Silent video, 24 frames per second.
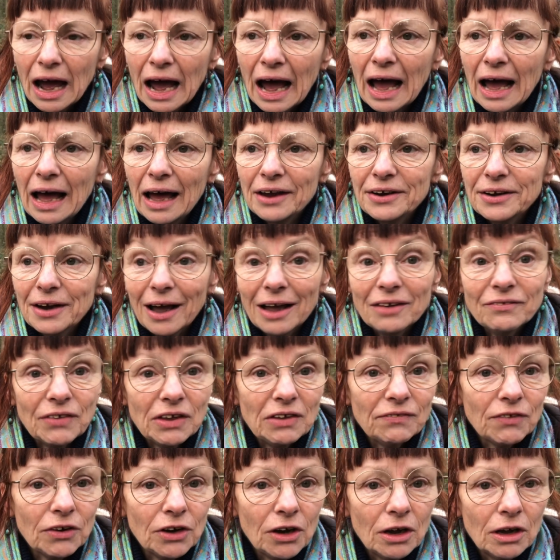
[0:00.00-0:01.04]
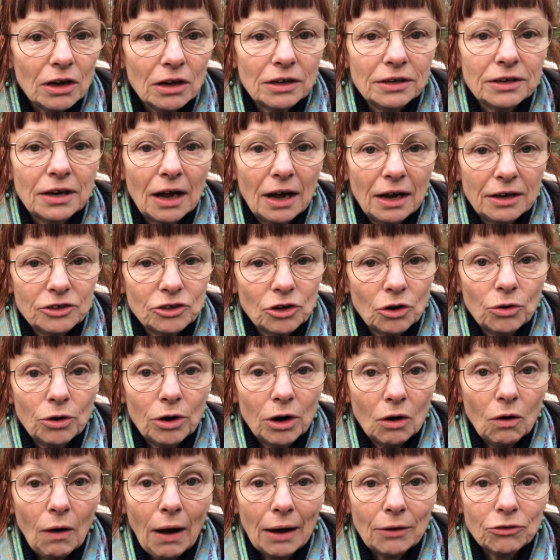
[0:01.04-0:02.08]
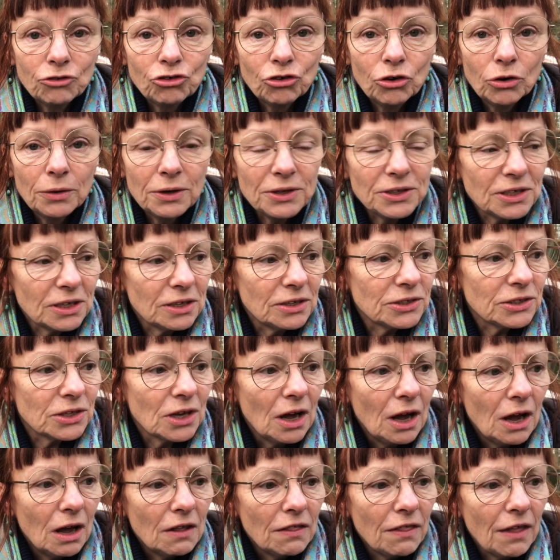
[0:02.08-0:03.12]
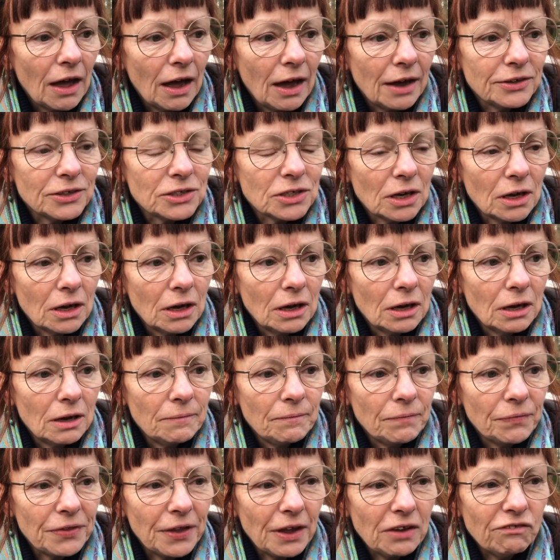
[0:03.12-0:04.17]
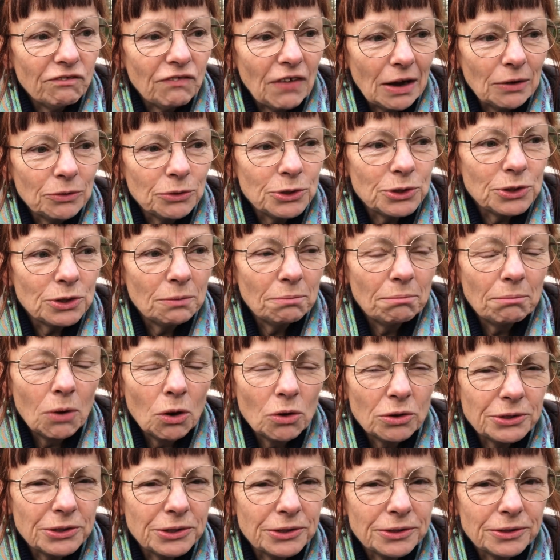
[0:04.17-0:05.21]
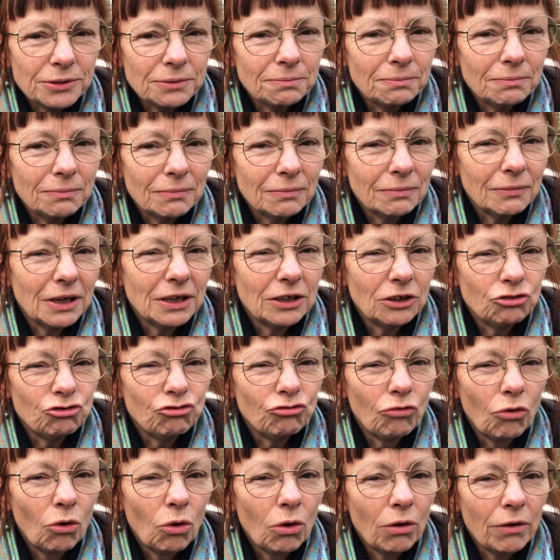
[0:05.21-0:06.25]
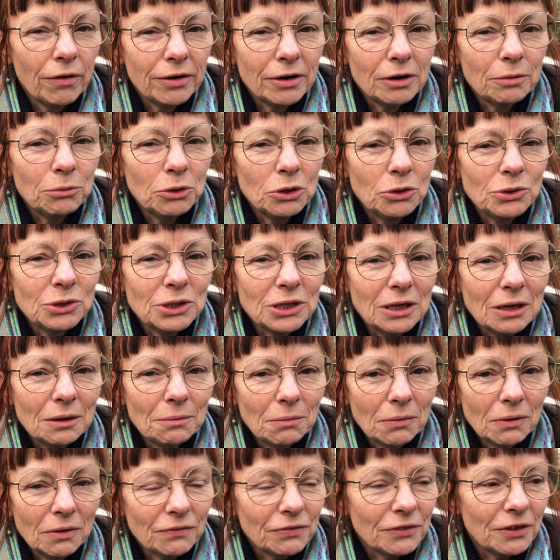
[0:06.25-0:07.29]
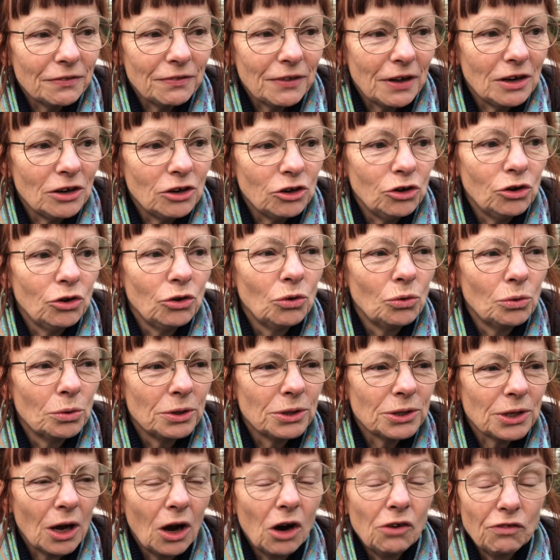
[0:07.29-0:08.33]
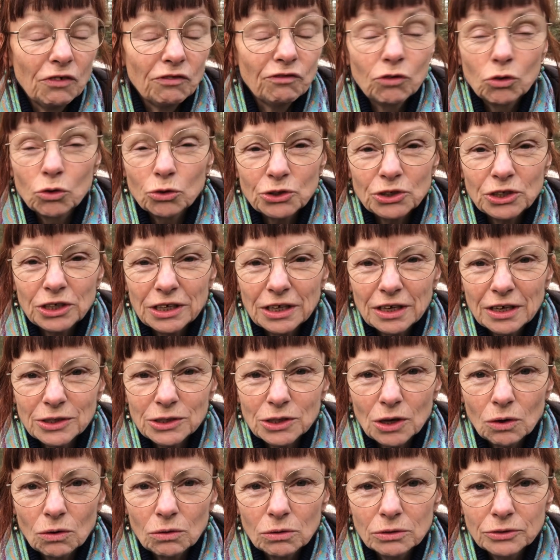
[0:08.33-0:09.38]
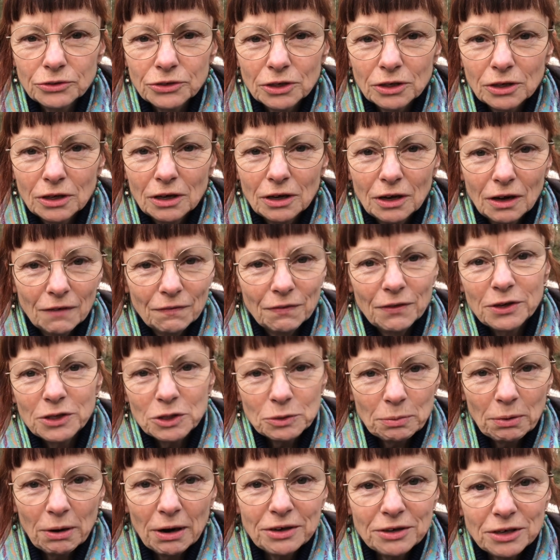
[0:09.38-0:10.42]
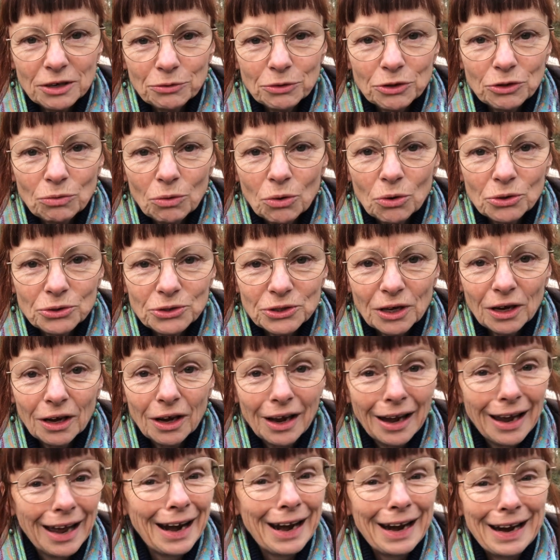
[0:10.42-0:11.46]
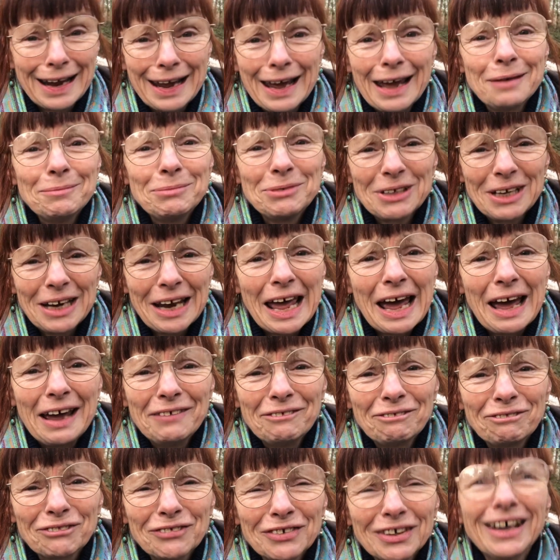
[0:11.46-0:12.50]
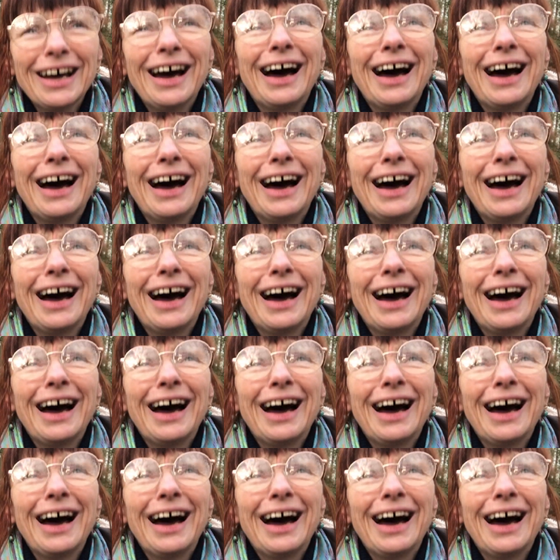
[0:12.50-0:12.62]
And I've even heard, I don't know how true it is, that they found some moss in a drawer in a museum that they knew was over 40 years old. They sprayed it with water and it came to life.